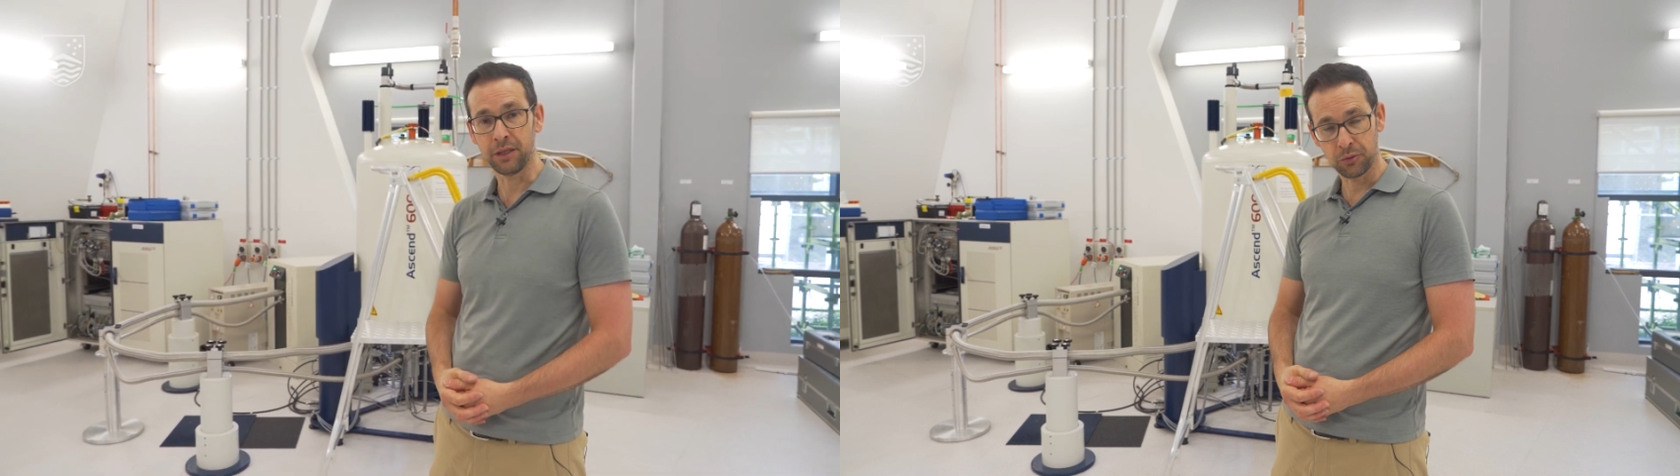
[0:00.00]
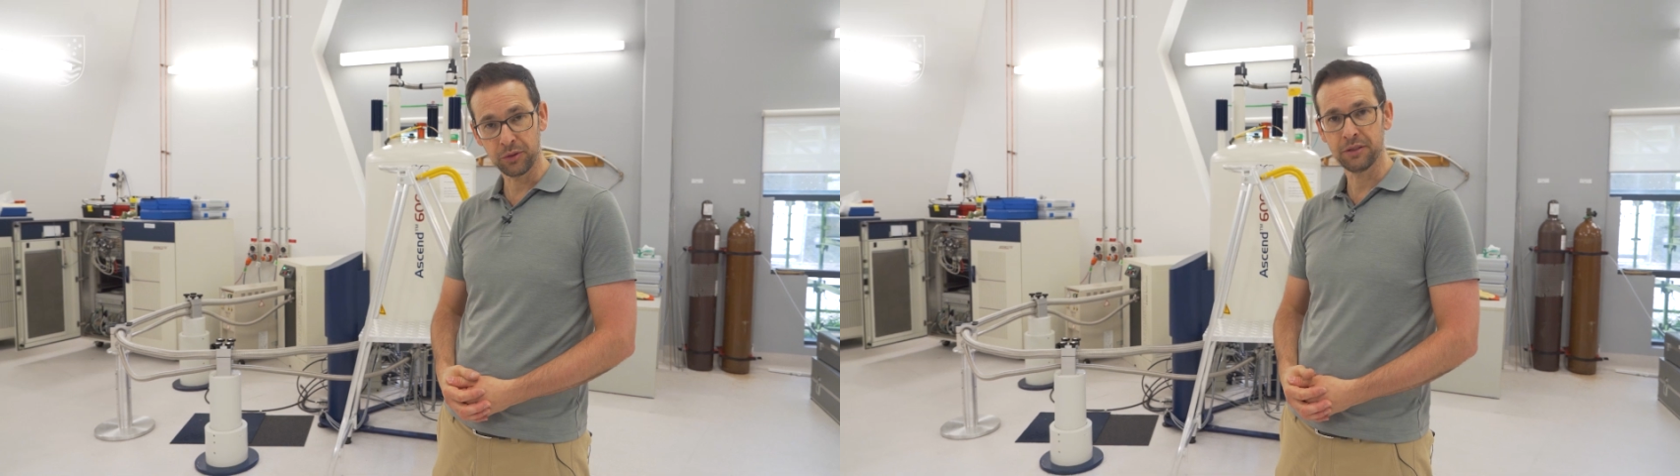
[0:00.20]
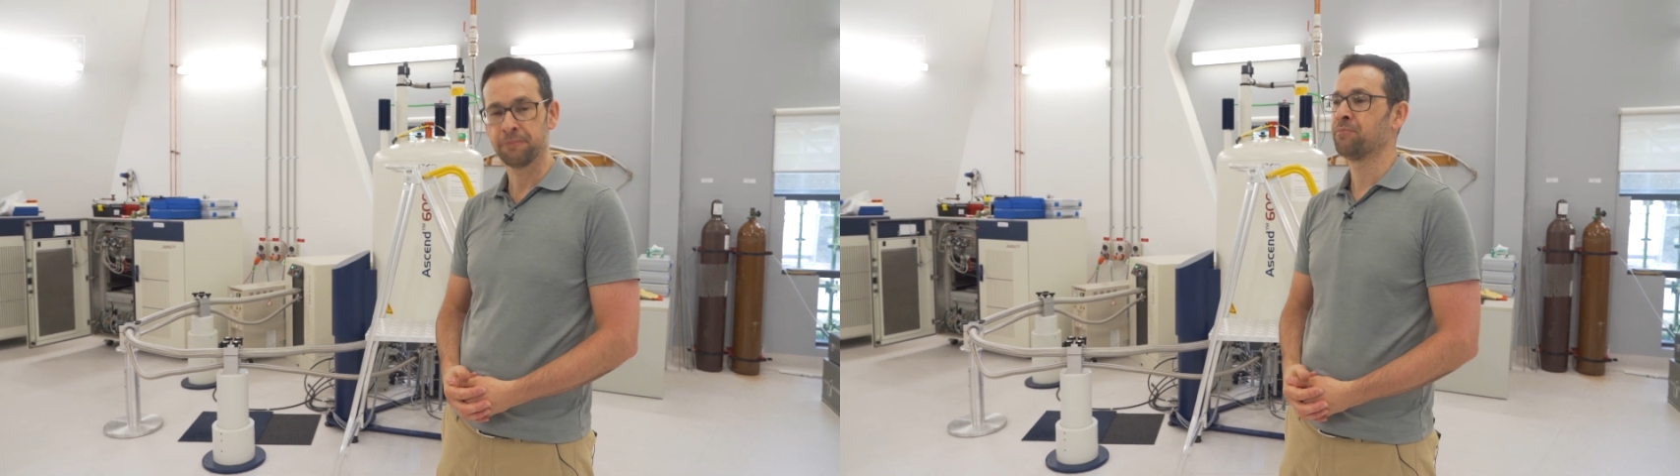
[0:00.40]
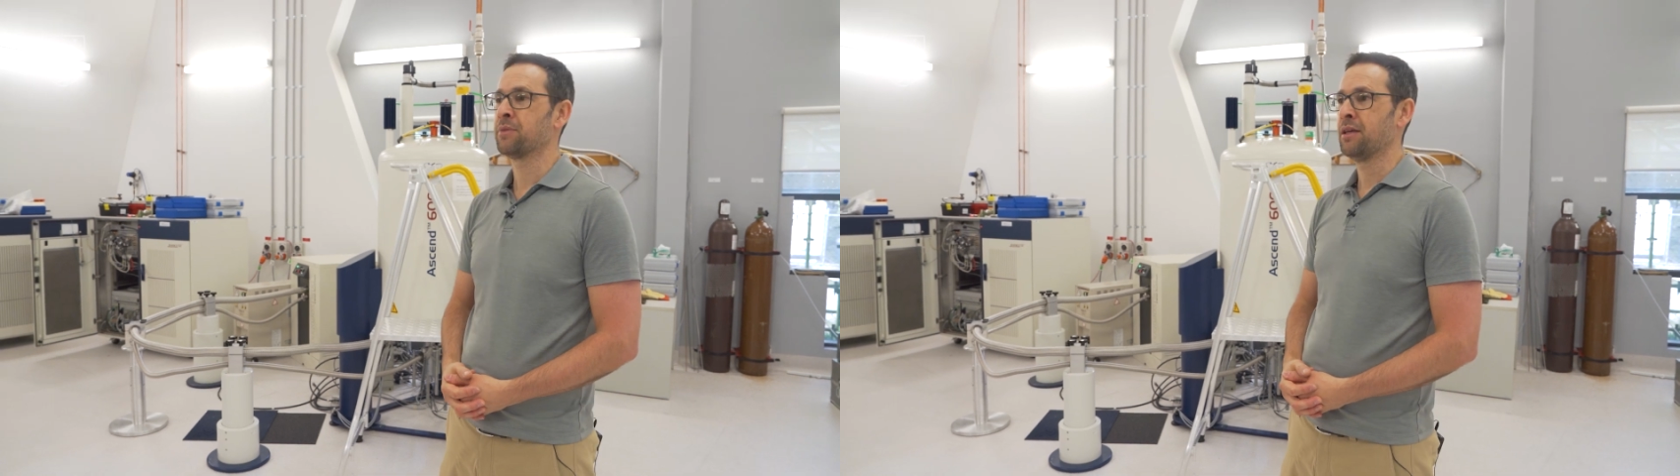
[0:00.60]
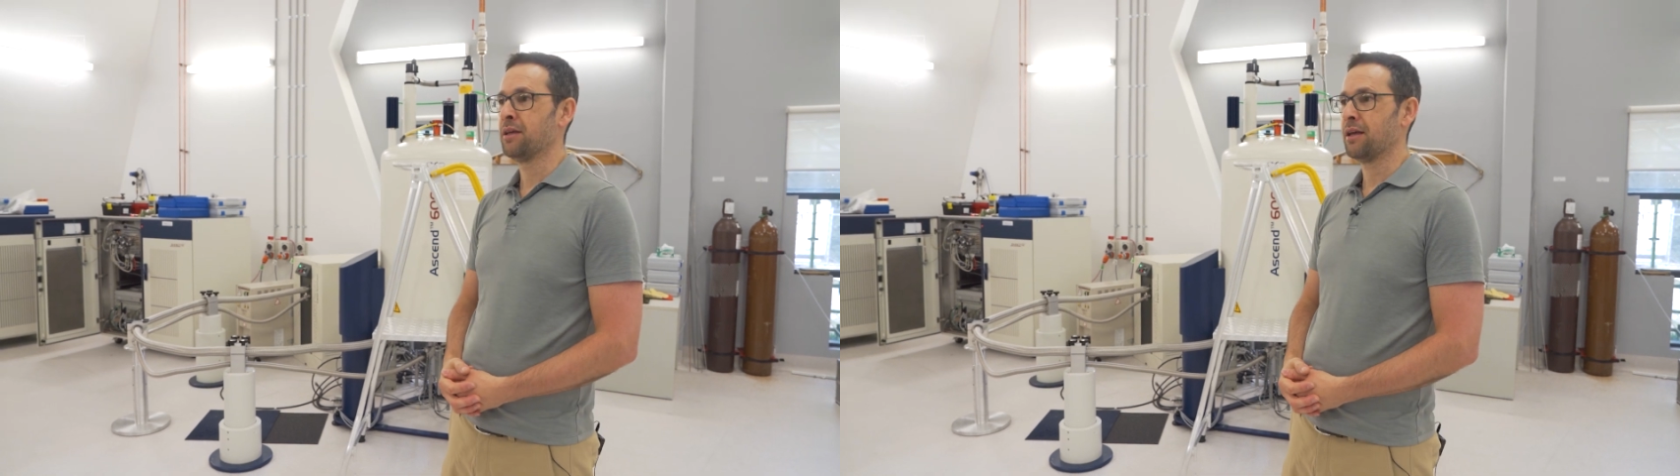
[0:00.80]
liquid,
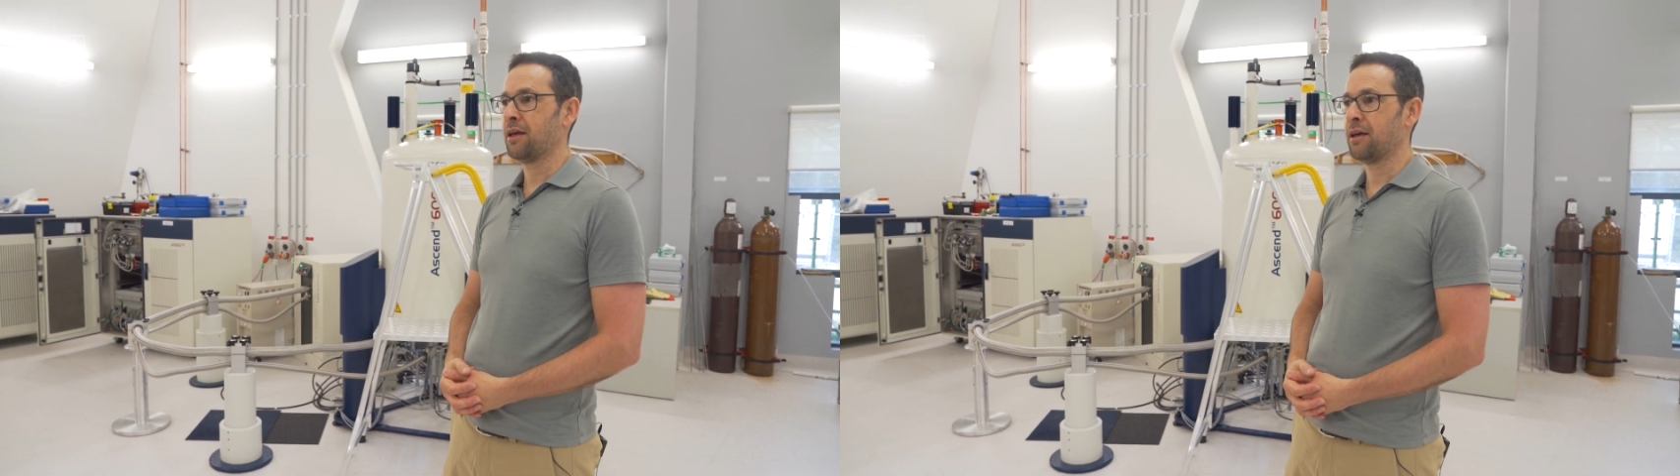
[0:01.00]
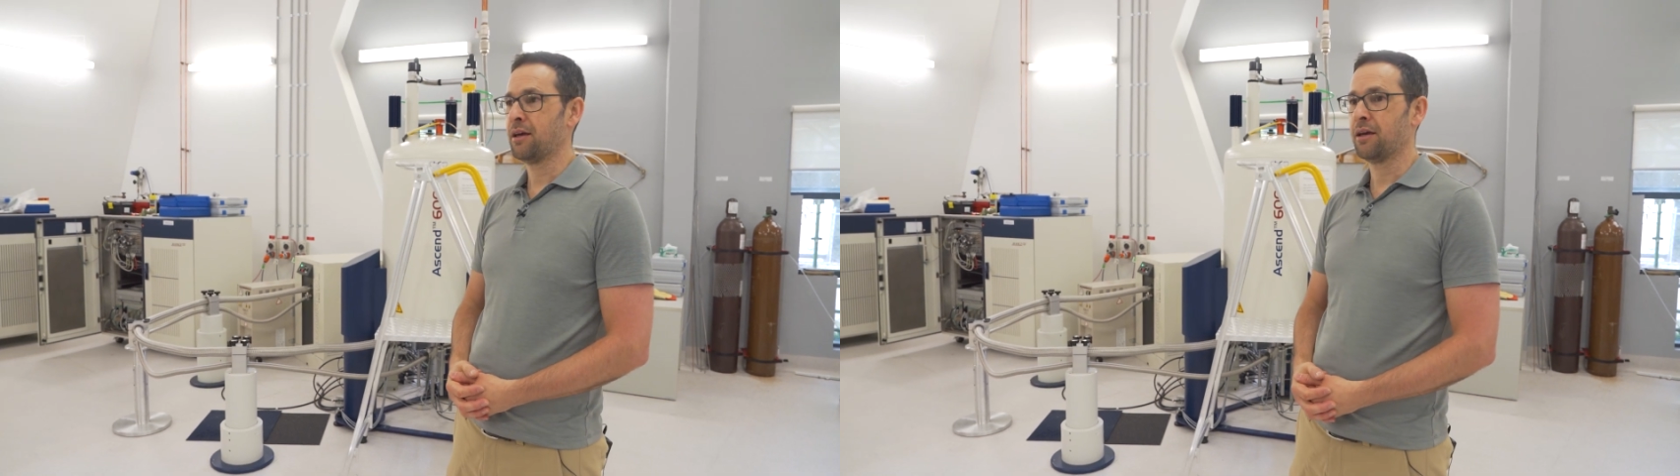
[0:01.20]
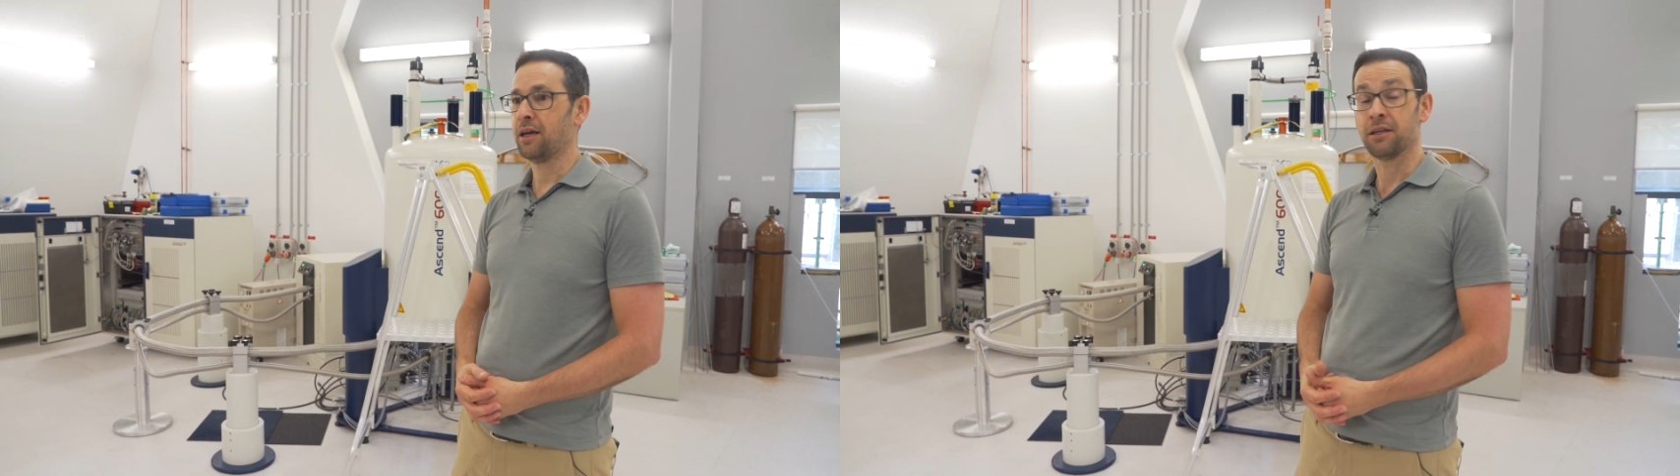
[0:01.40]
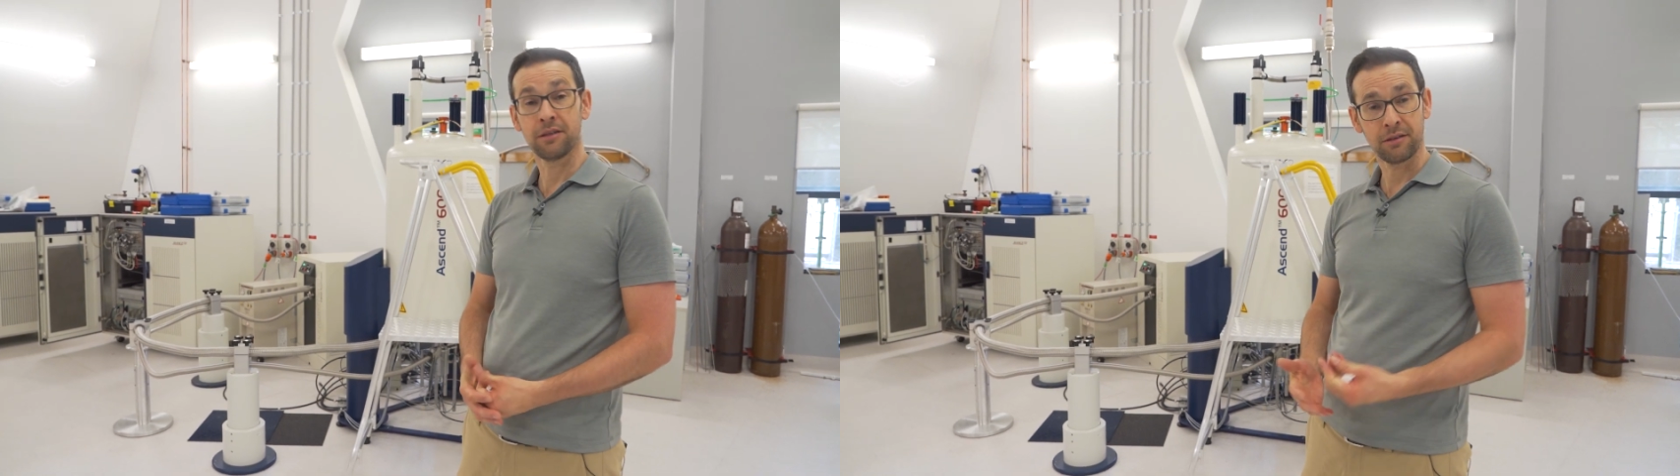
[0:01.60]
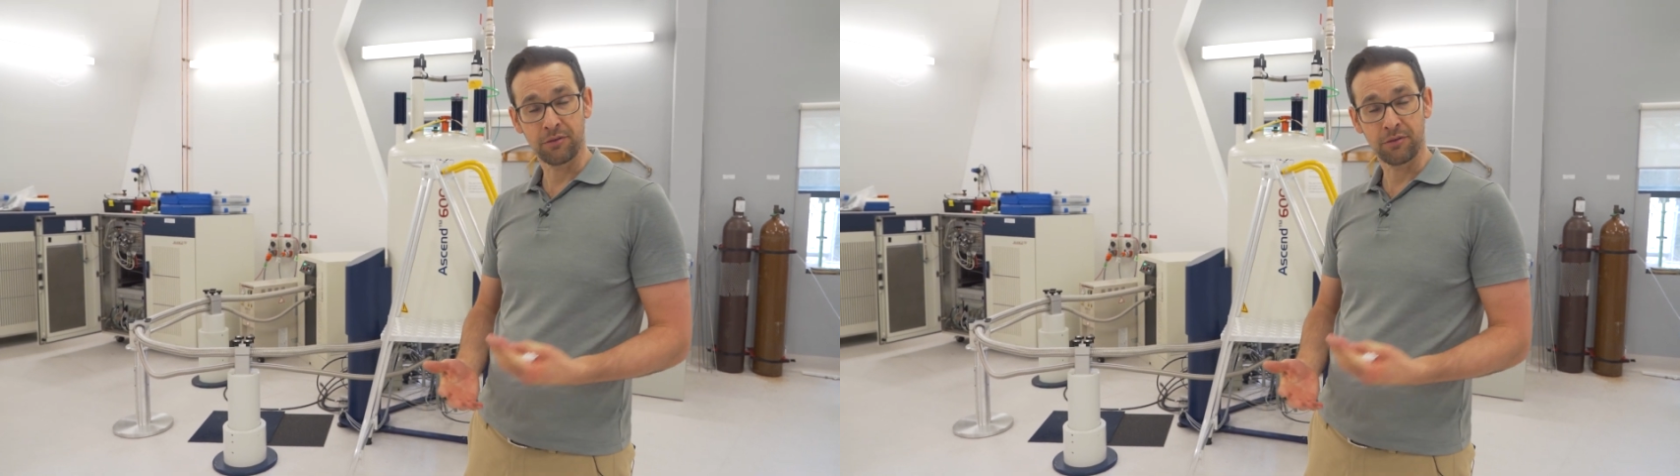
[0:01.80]
and